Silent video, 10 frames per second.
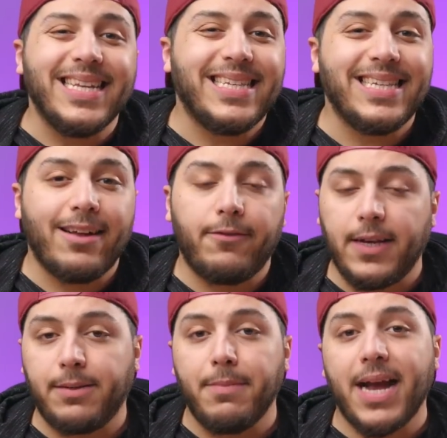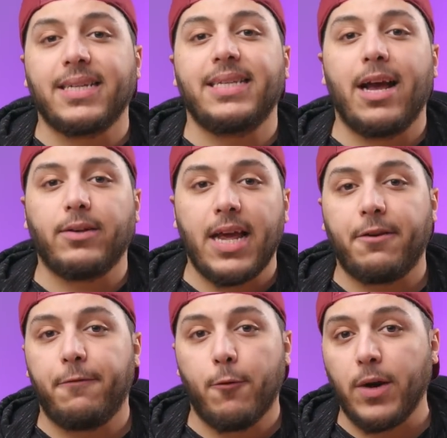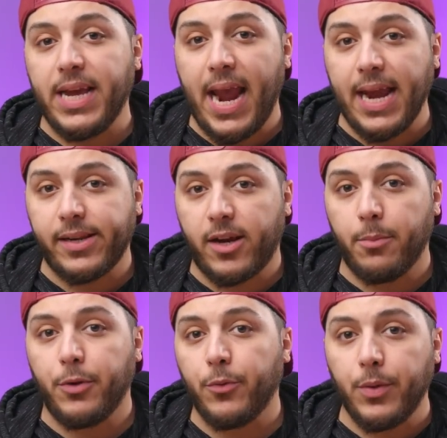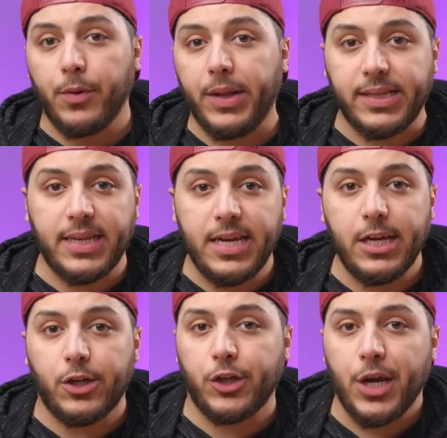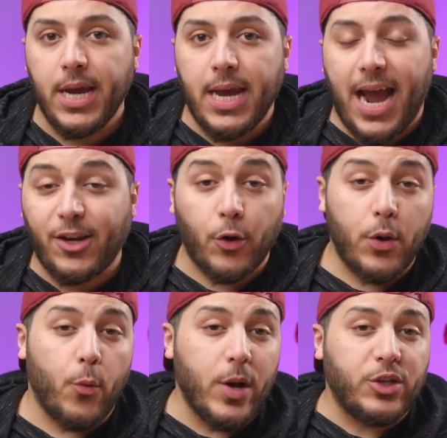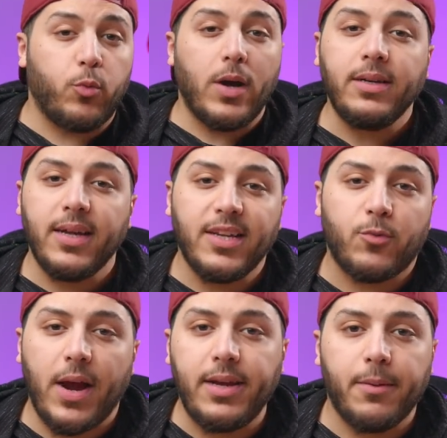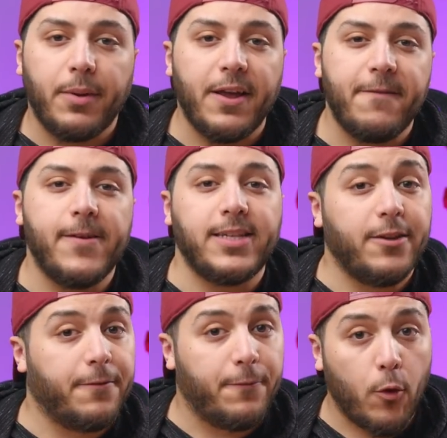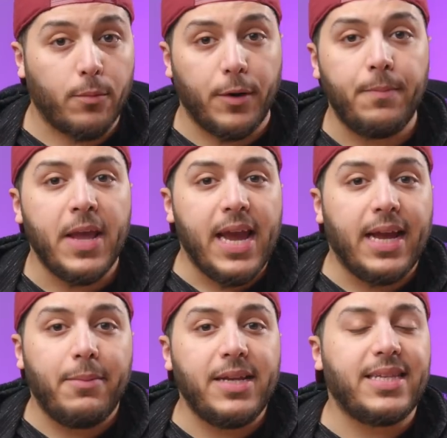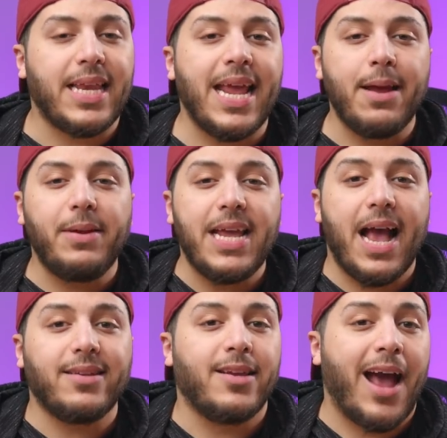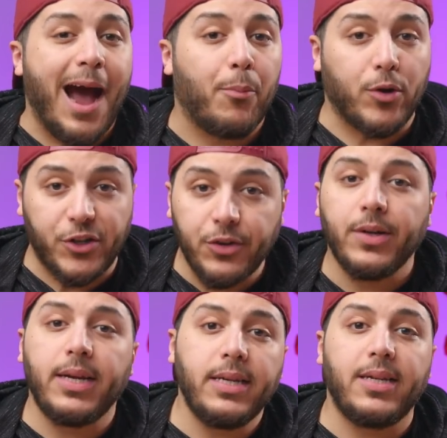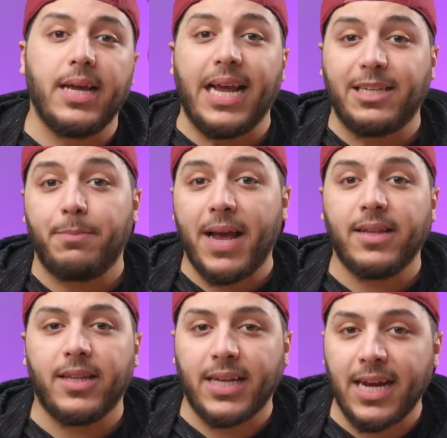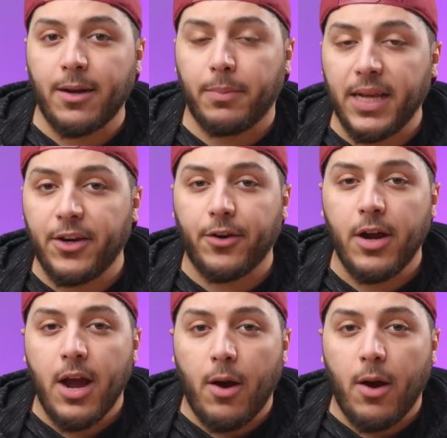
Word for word: itself is maxed out at 48 compute units each. I don't know which one is right, but if it's the former, it means that AMD has an opportunity to expand the lineup later